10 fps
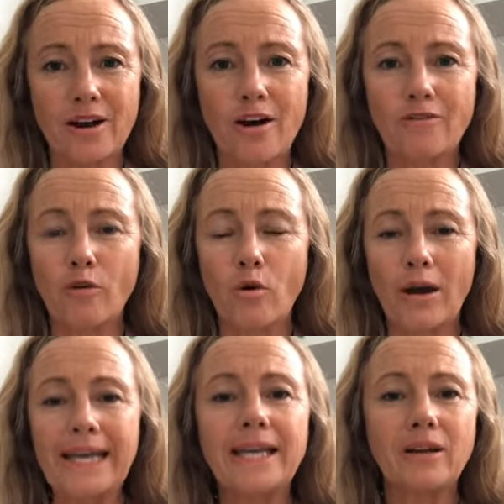for
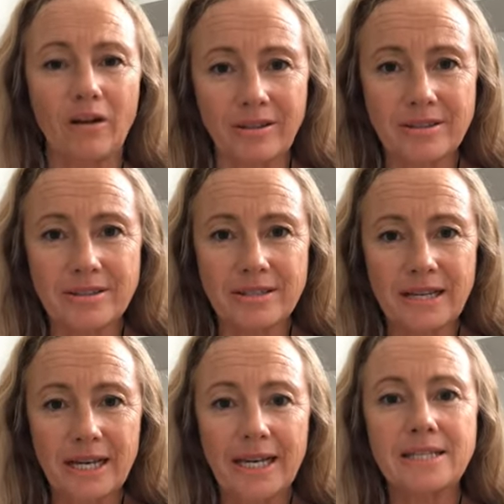eons,
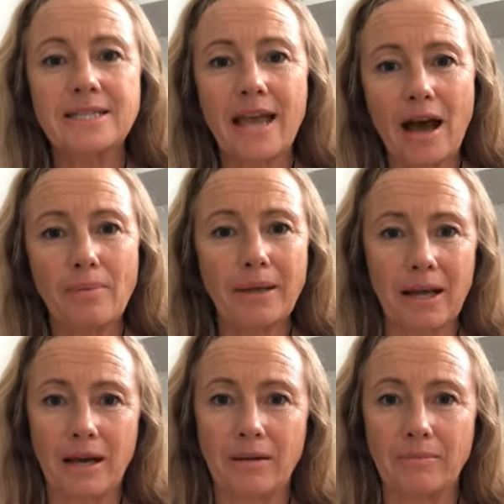is now
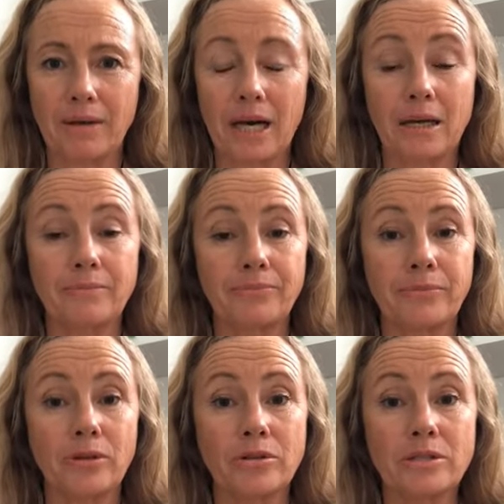become,
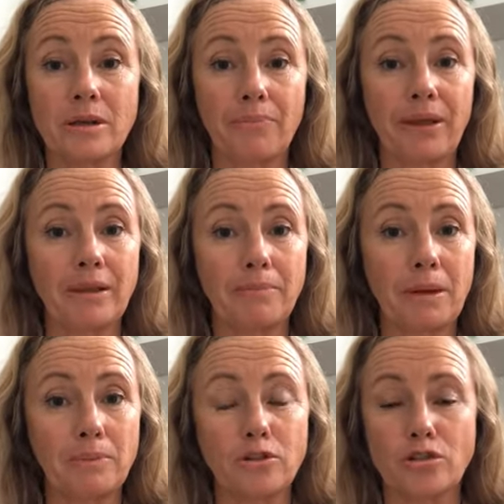you know, something that
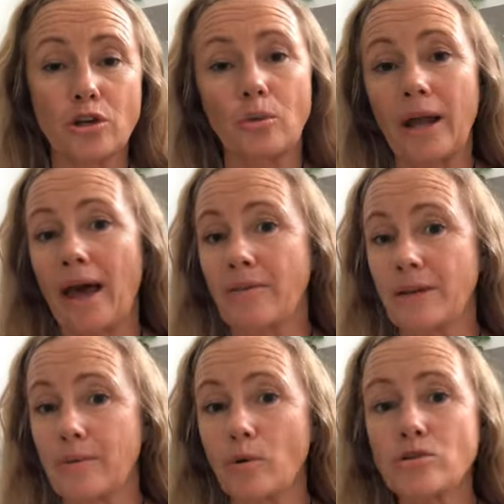people just don't want to have
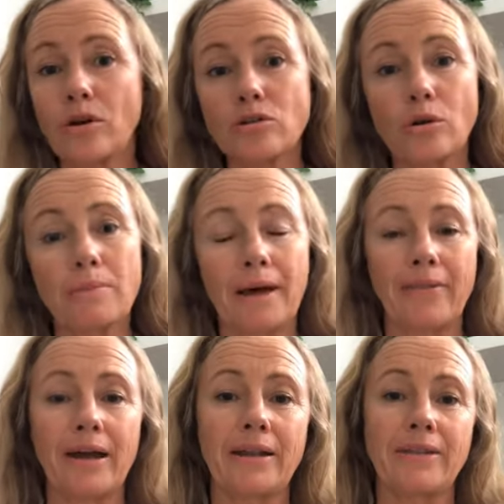anymore. So I'll talk
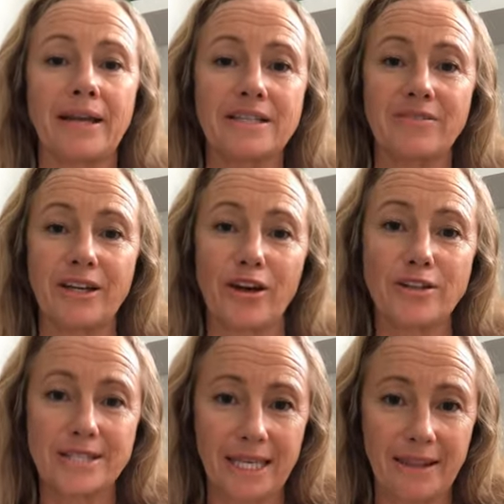about that in the next video.
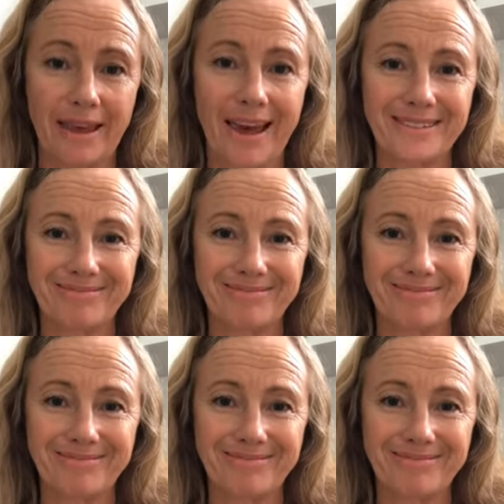See you there.